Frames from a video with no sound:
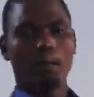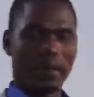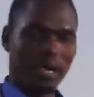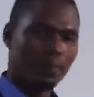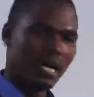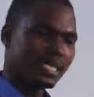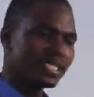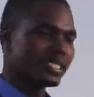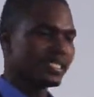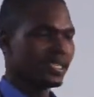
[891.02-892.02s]

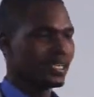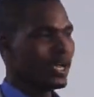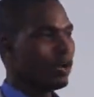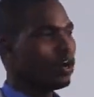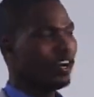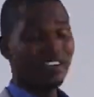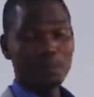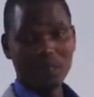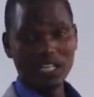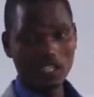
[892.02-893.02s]
papers, or
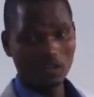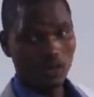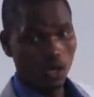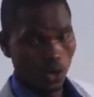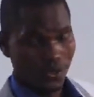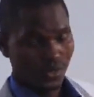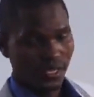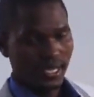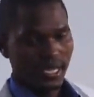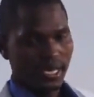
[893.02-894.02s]
even piece of cloth.
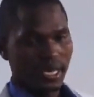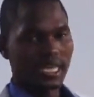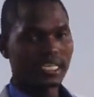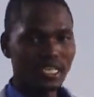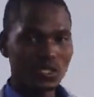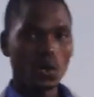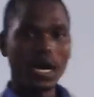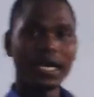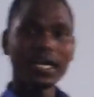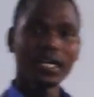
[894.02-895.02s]
And that is
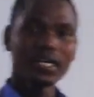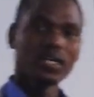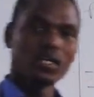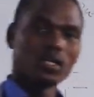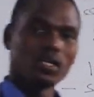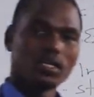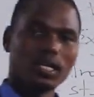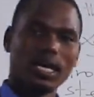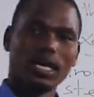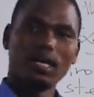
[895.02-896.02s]
why
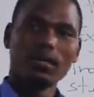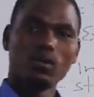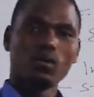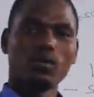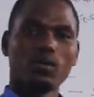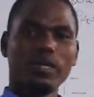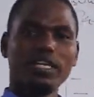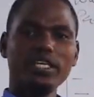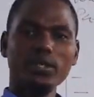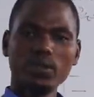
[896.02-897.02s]
when
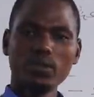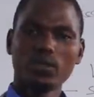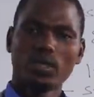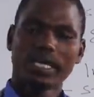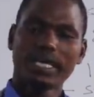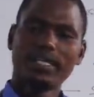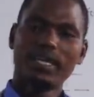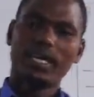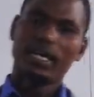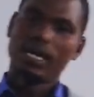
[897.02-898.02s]
you
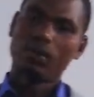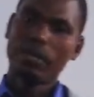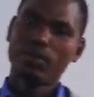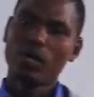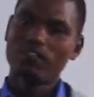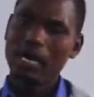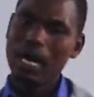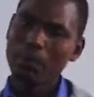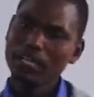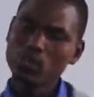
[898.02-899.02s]
have
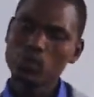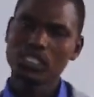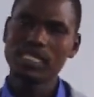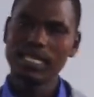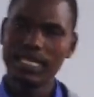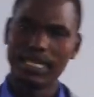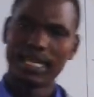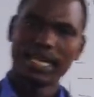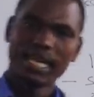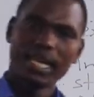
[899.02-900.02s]
happened to
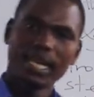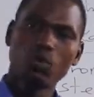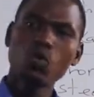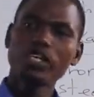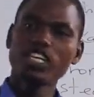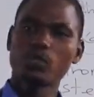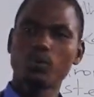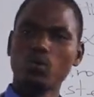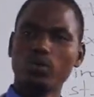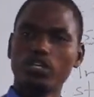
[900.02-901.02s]
see a cooking
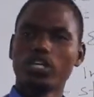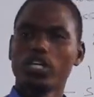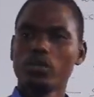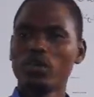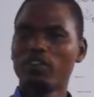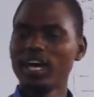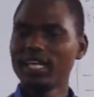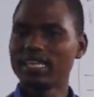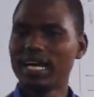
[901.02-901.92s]
spoon, you will find